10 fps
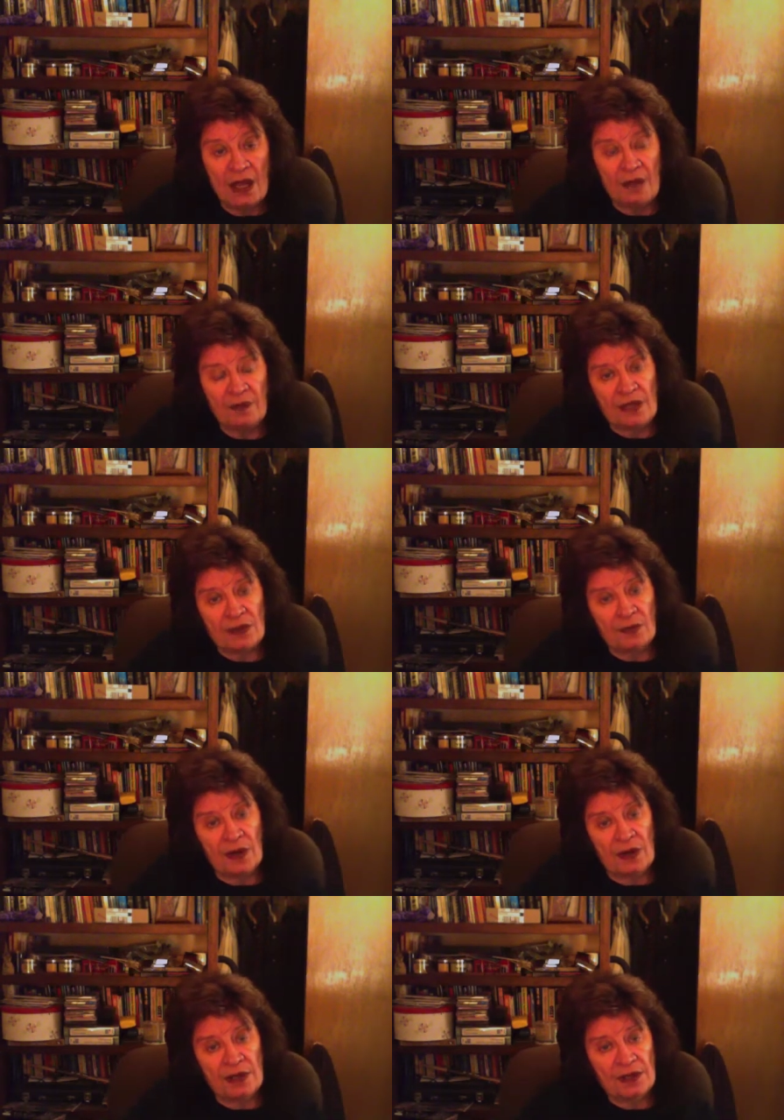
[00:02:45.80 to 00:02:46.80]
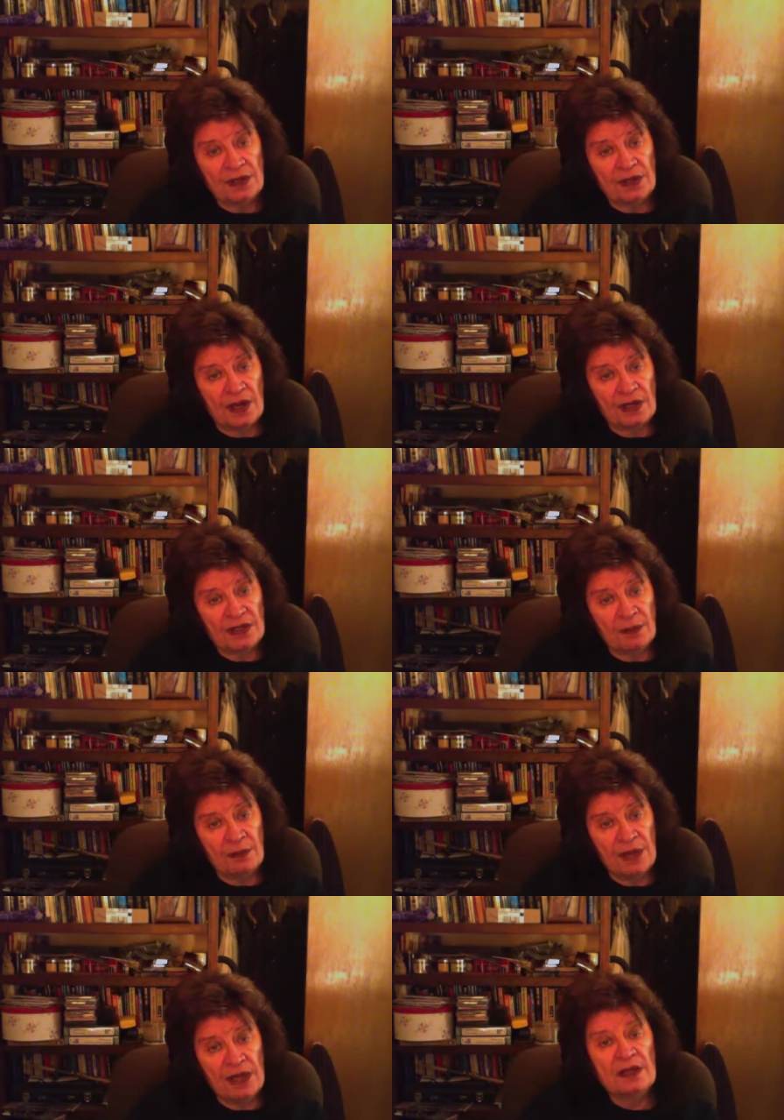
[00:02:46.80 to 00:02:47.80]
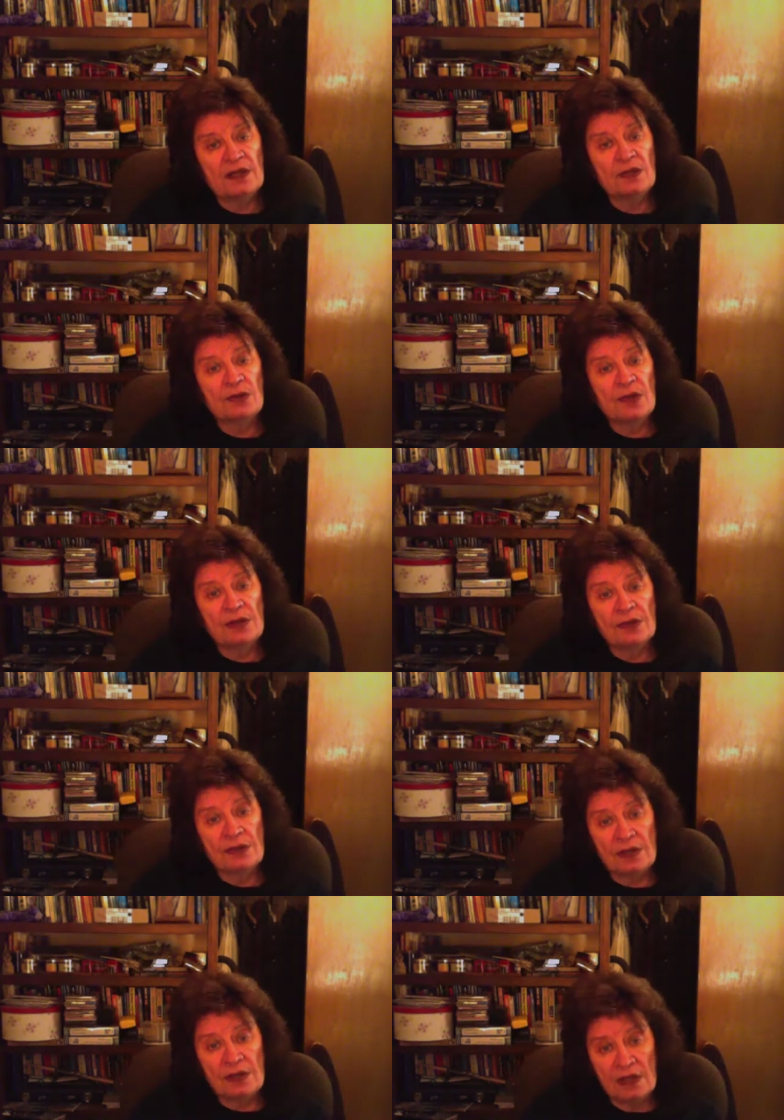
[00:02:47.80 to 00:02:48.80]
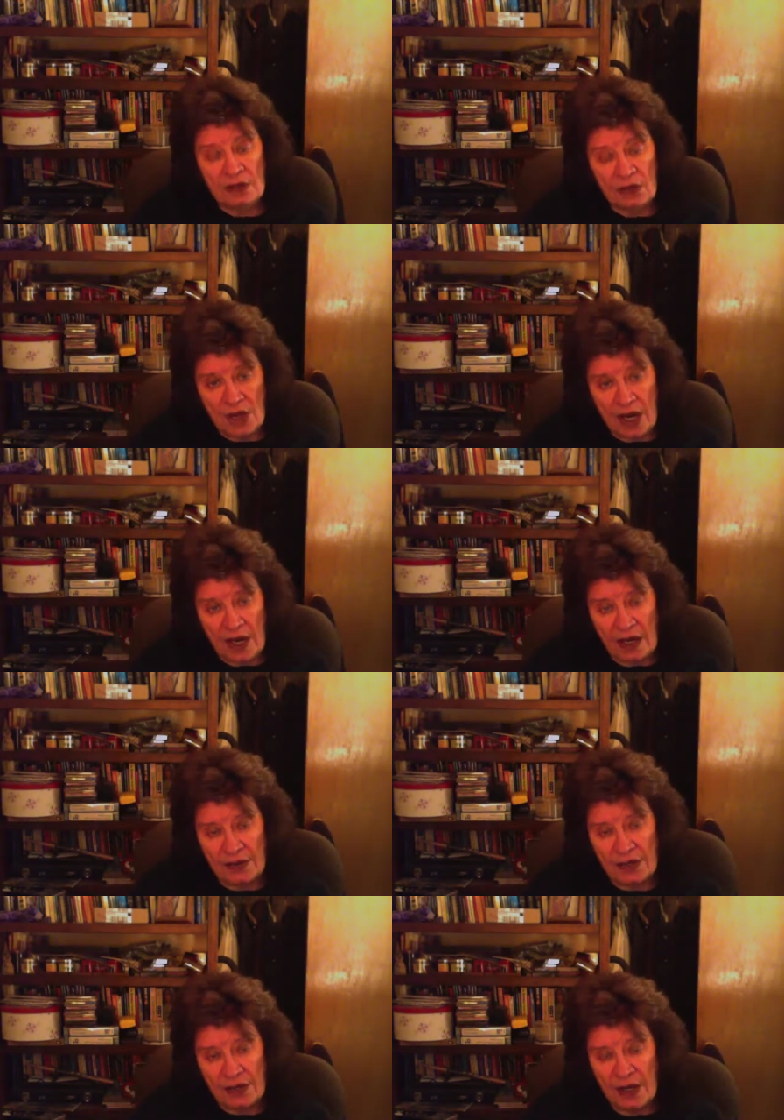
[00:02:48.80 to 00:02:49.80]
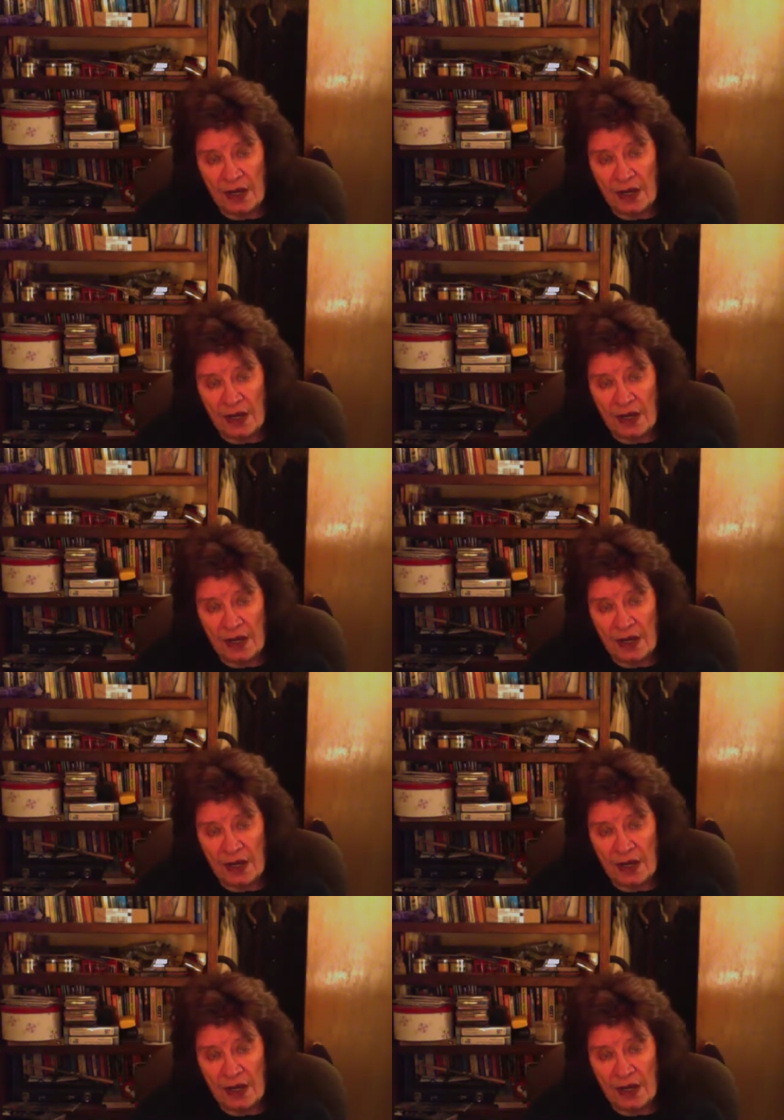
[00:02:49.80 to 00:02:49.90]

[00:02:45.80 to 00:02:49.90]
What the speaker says: As far as some basic structures in jazz,